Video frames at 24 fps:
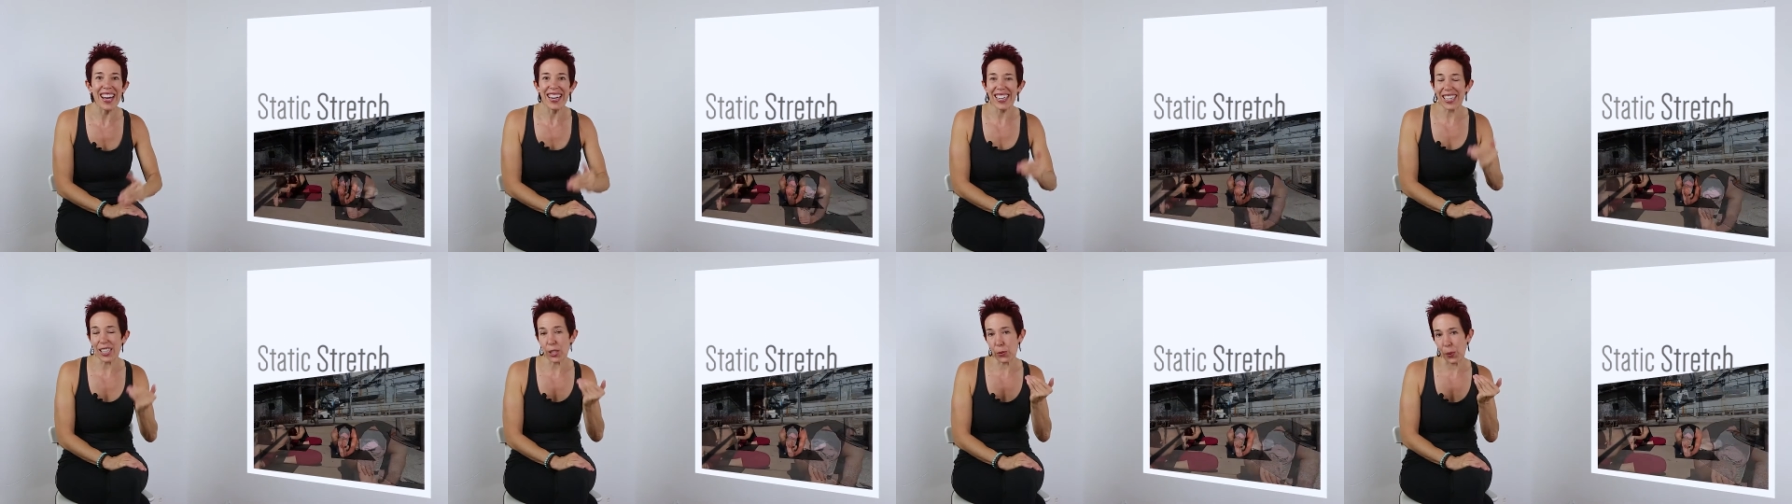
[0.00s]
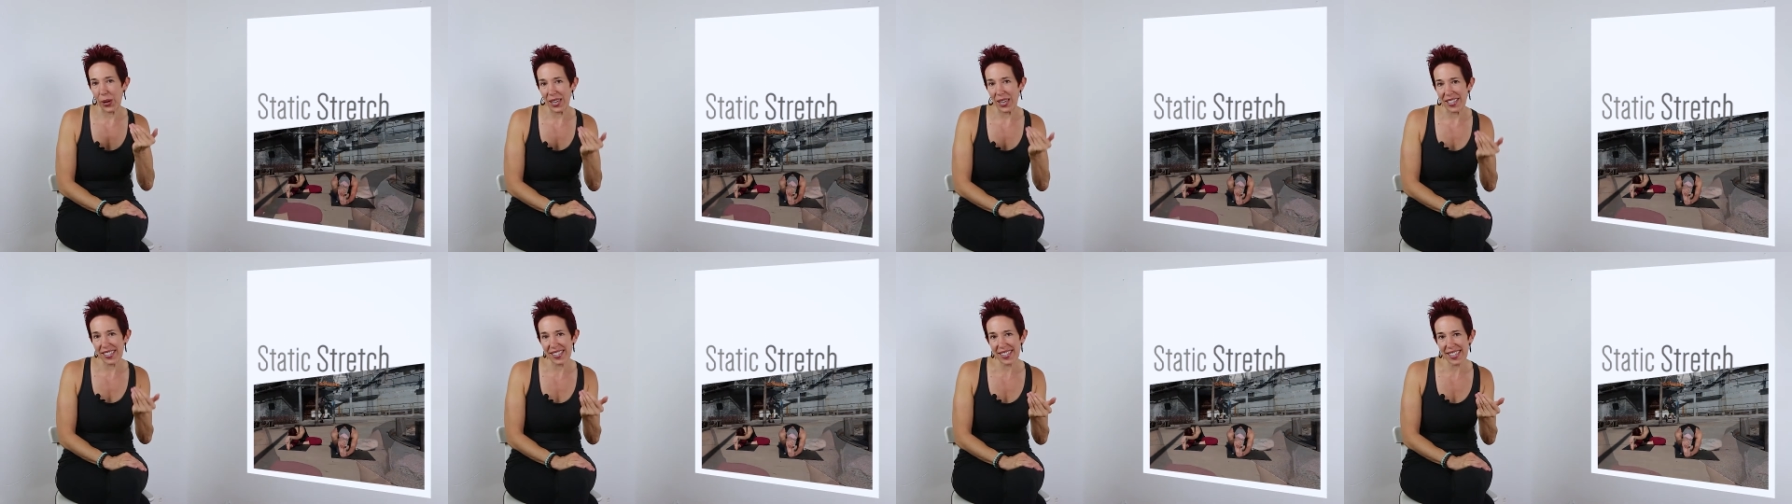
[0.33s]
That's
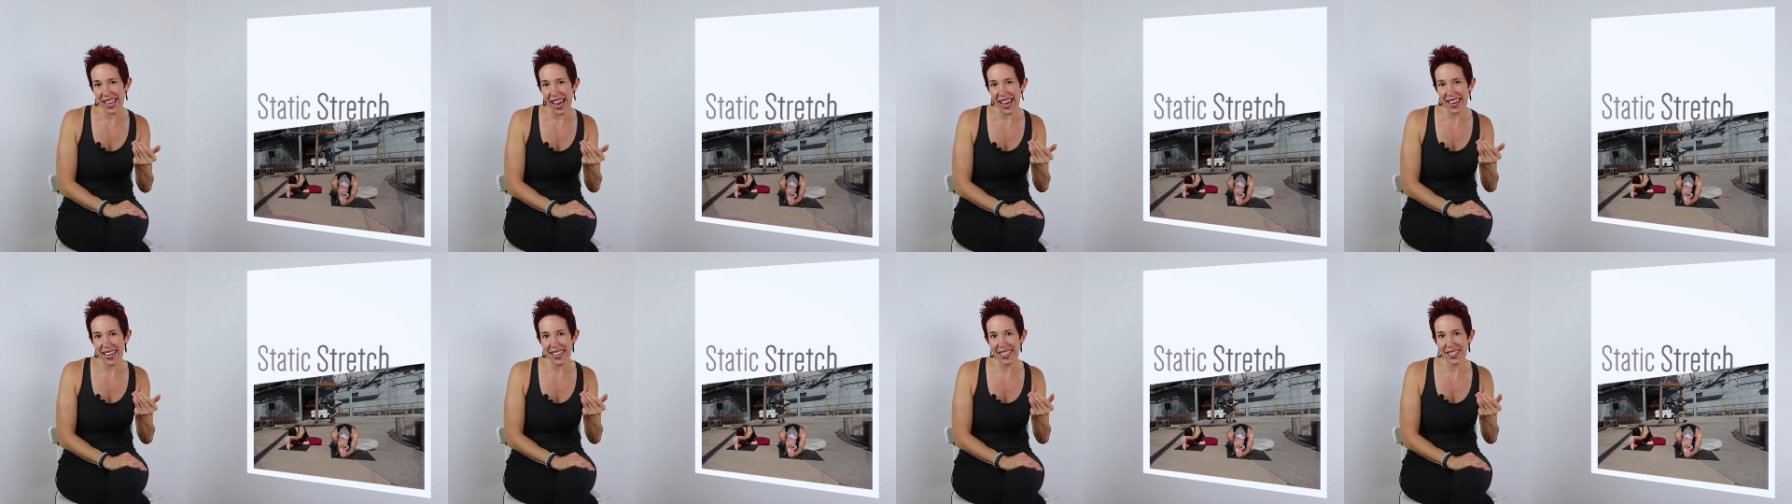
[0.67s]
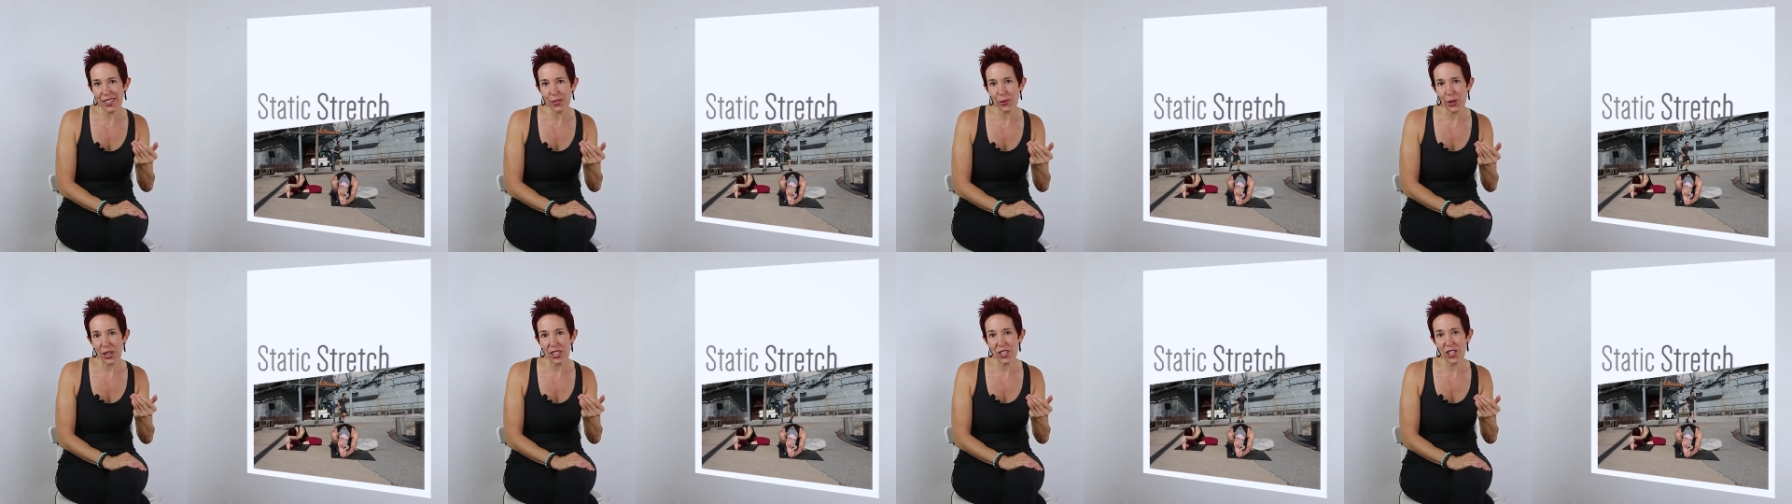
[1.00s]
why static
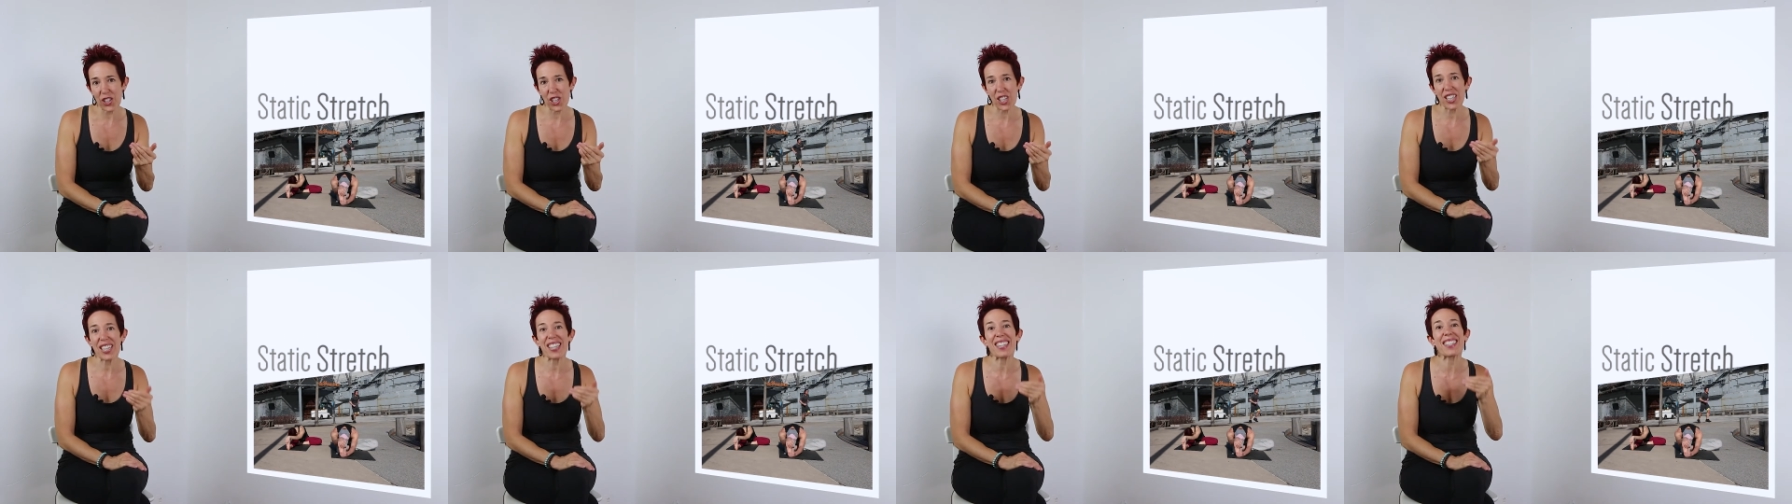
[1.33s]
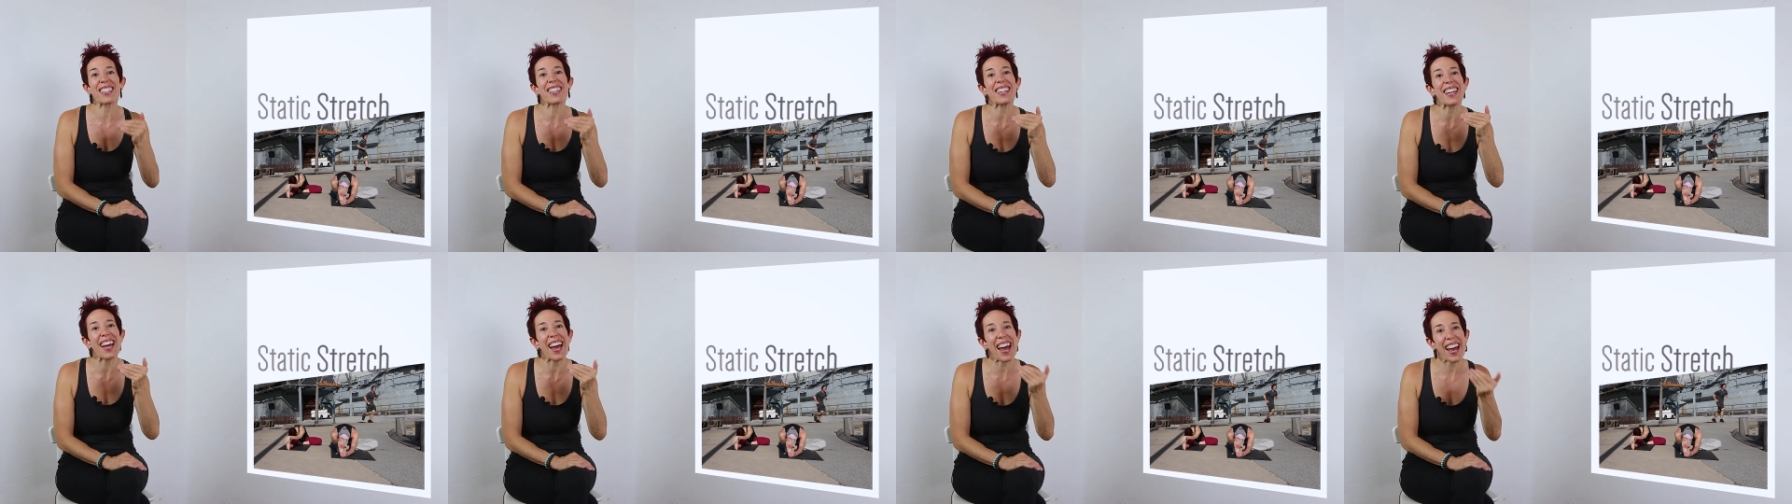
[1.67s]
stretching
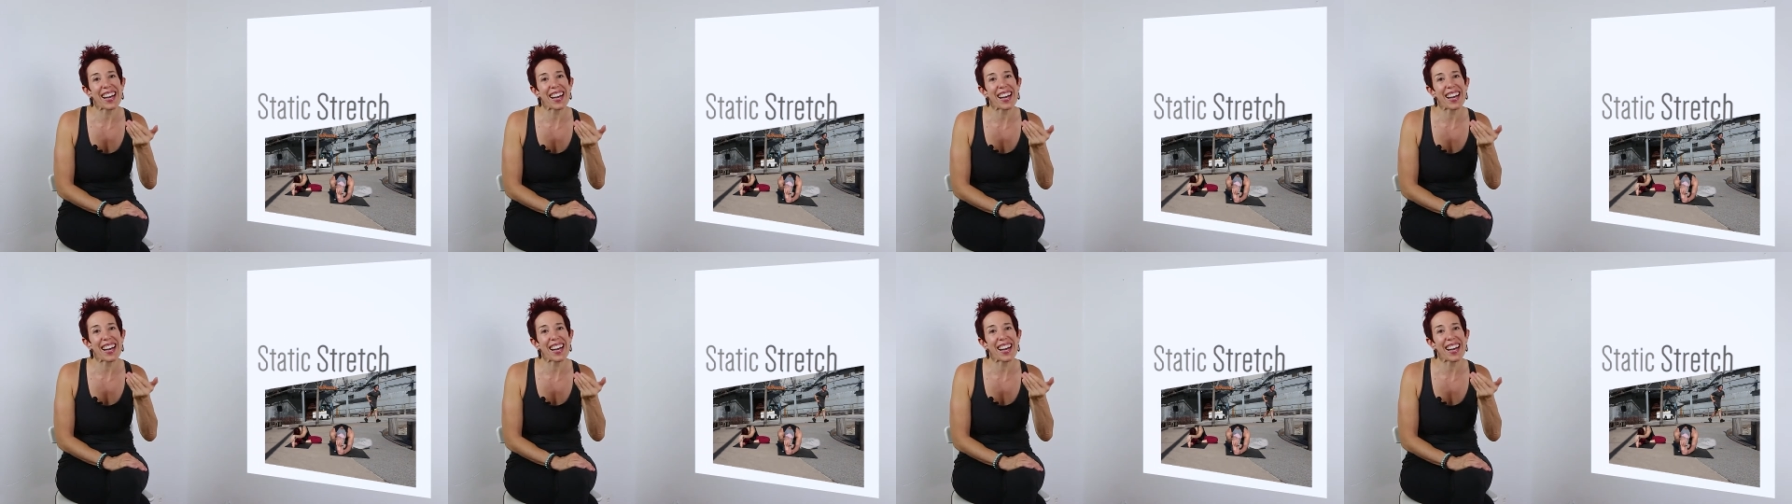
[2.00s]
is an